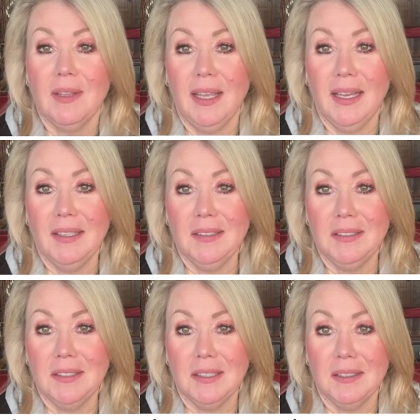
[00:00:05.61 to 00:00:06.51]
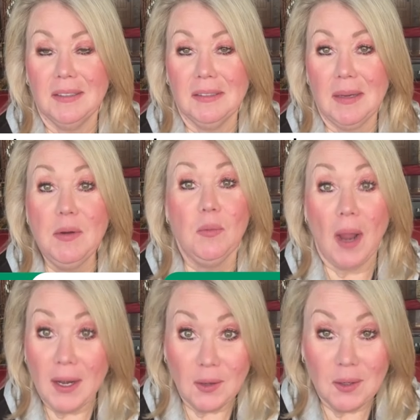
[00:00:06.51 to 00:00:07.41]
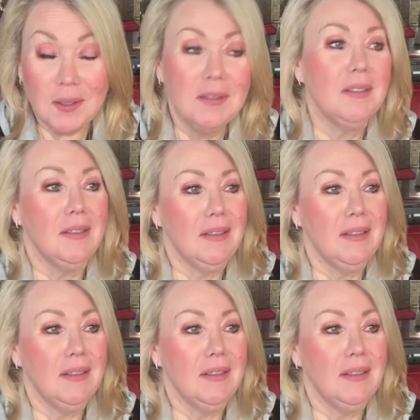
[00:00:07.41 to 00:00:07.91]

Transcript: and uh, I'm a writer,